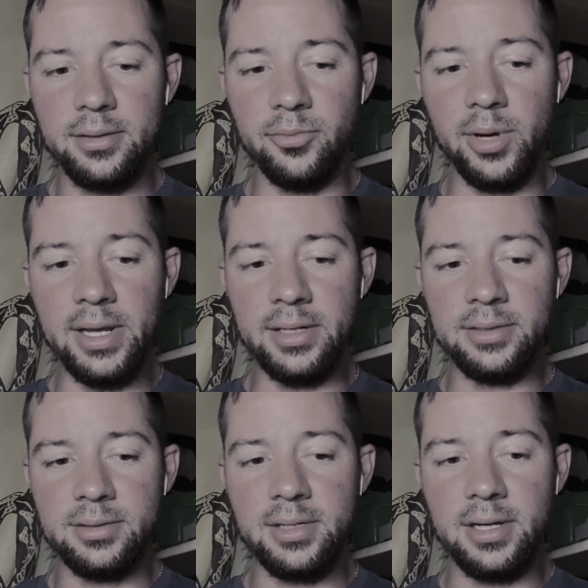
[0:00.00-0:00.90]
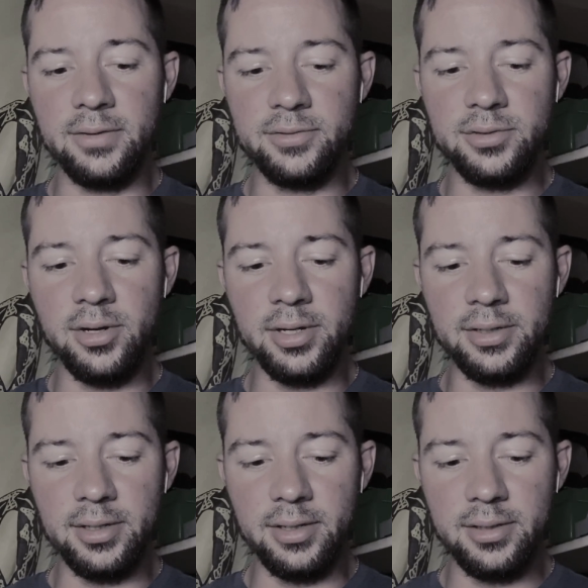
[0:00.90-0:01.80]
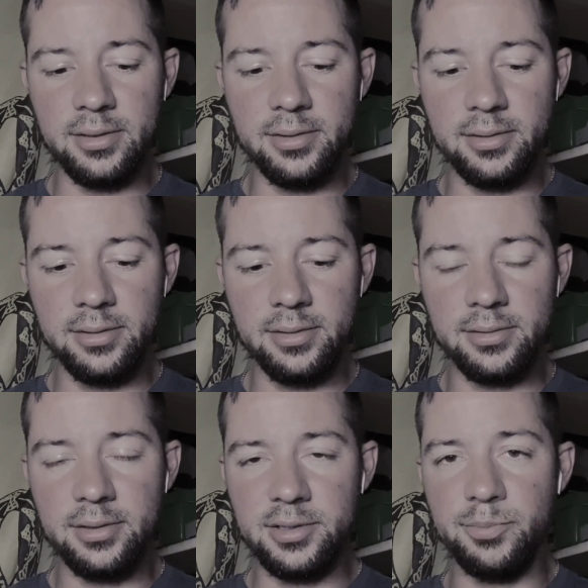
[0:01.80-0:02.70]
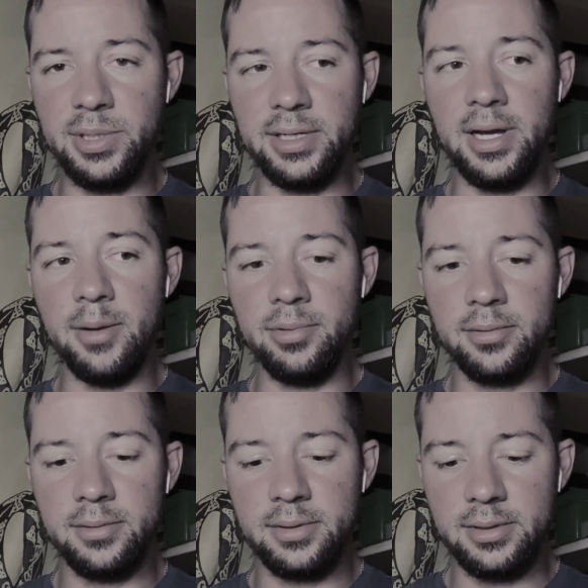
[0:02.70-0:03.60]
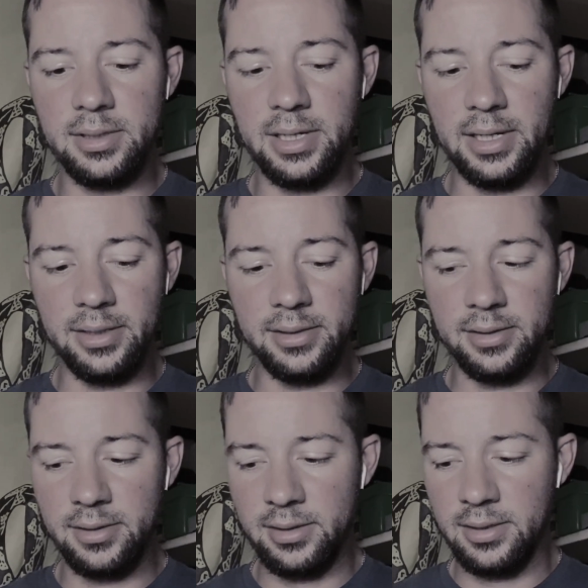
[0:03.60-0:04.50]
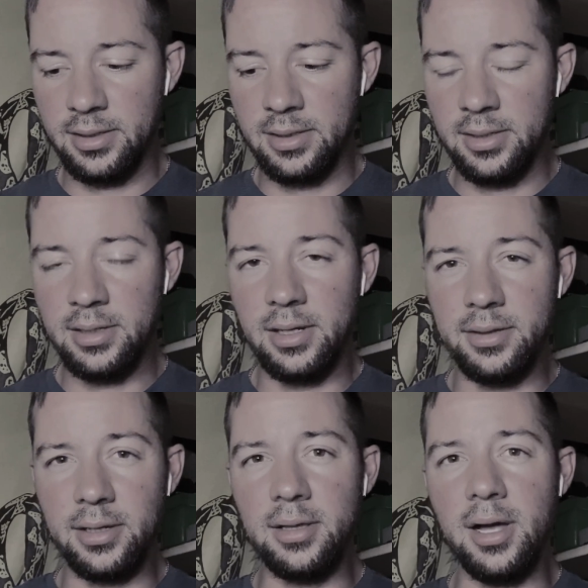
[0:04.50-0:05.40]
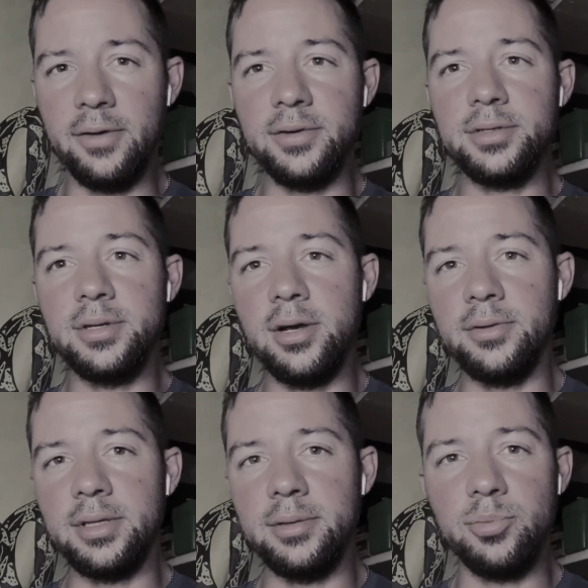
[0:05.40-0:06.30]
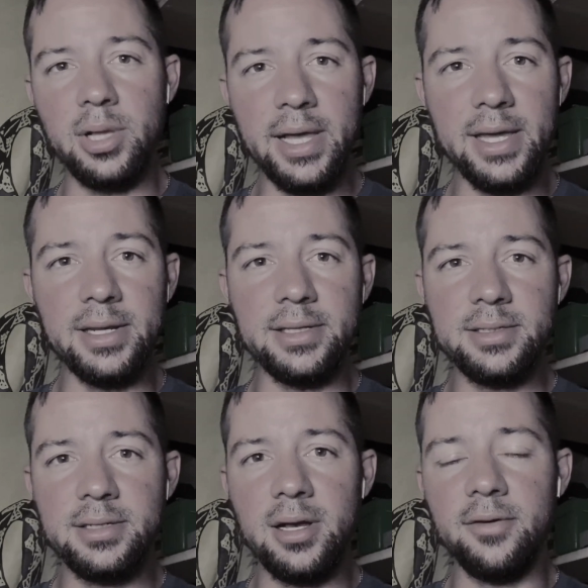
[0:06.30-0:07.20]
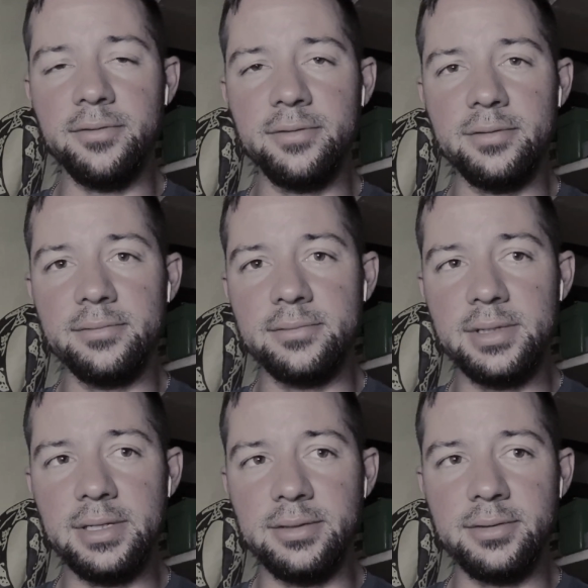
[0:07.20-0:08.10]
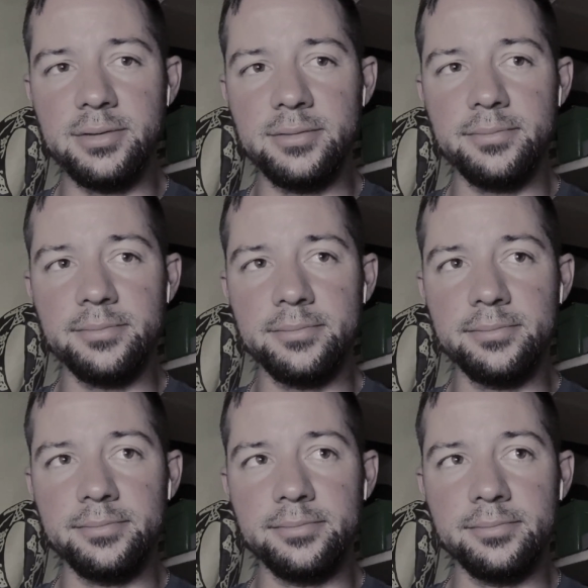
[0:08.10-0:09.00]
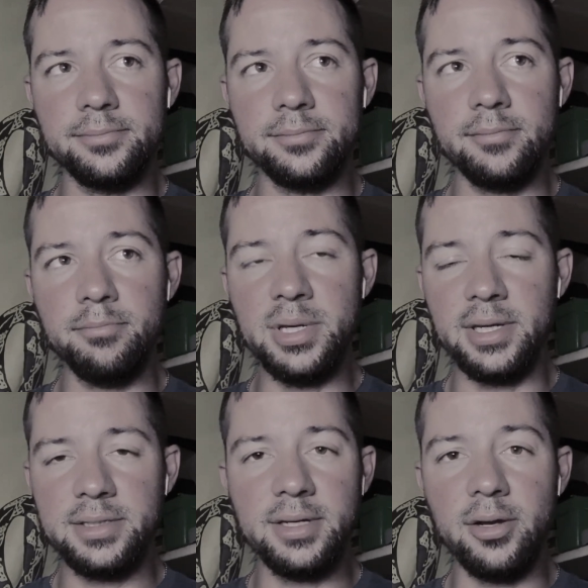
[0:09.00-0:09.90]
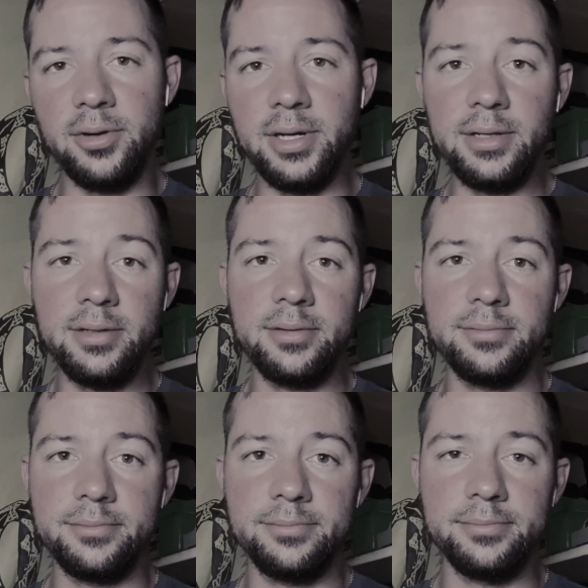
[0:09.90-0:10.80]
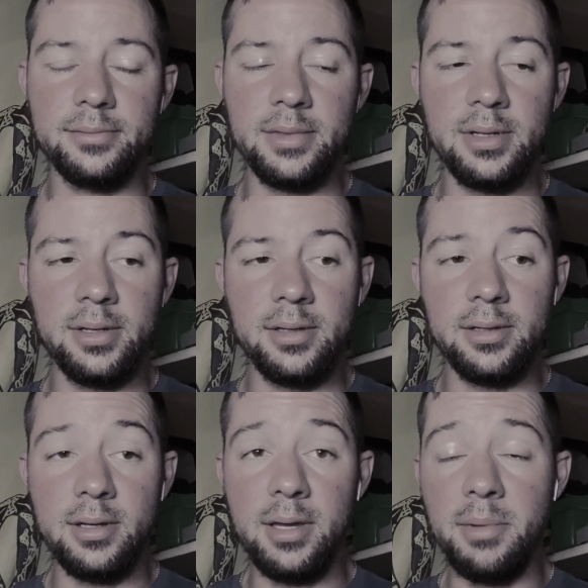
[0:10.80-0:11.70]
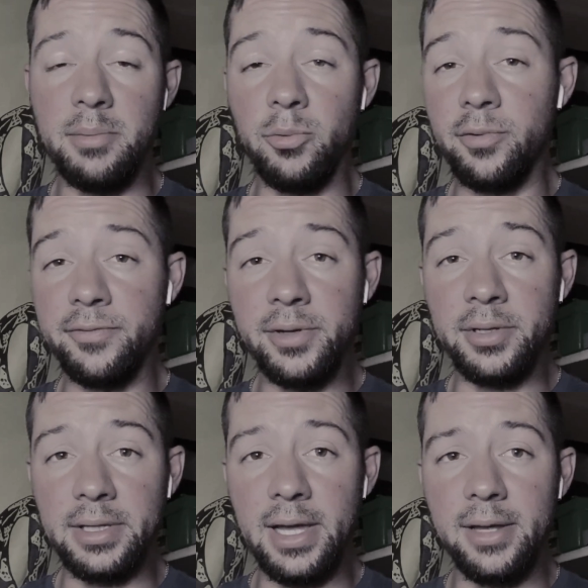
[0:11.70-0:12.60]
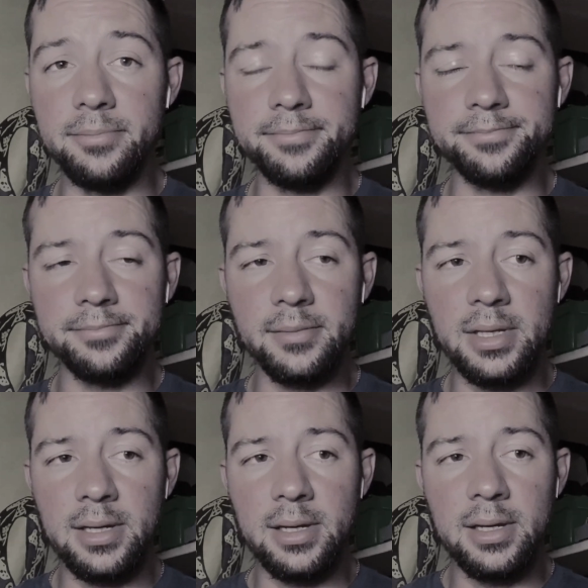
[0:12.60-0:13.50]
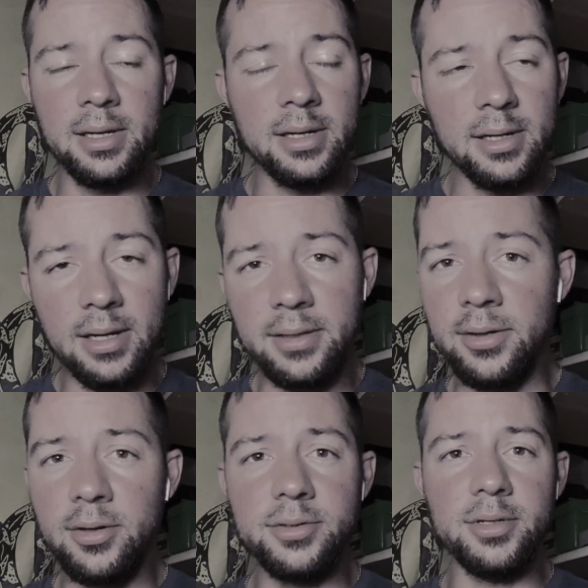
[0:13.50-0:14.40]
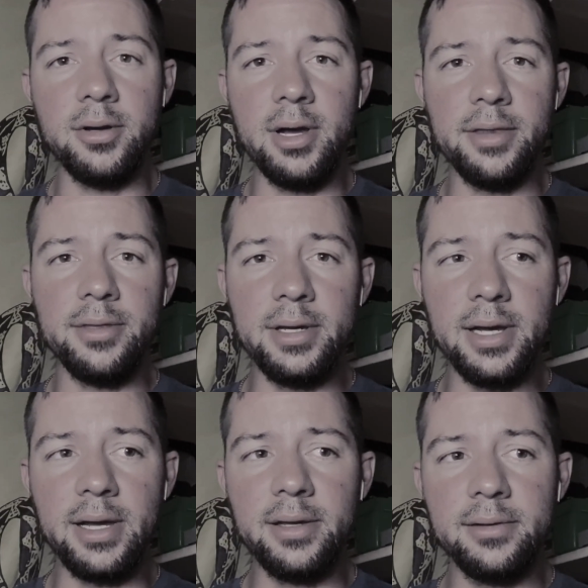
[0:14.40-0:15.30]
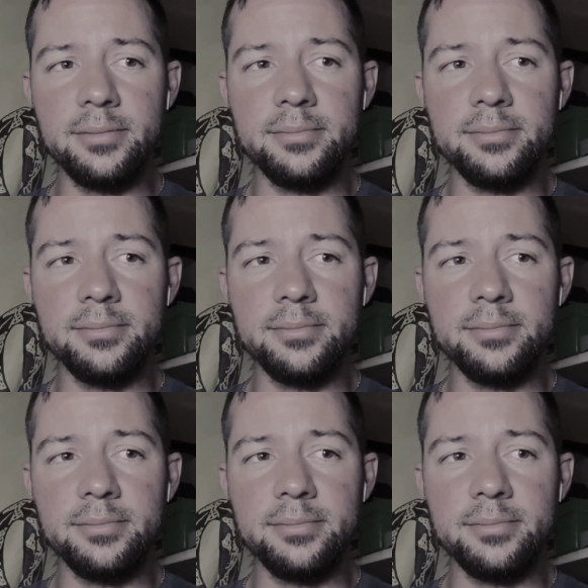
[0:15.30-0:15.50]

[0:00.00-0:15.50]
the rate is kind of starting to speed up. And I think a lot of us know that the plan itself has been accelerated, and maybe we're feeling that. And then also, I think I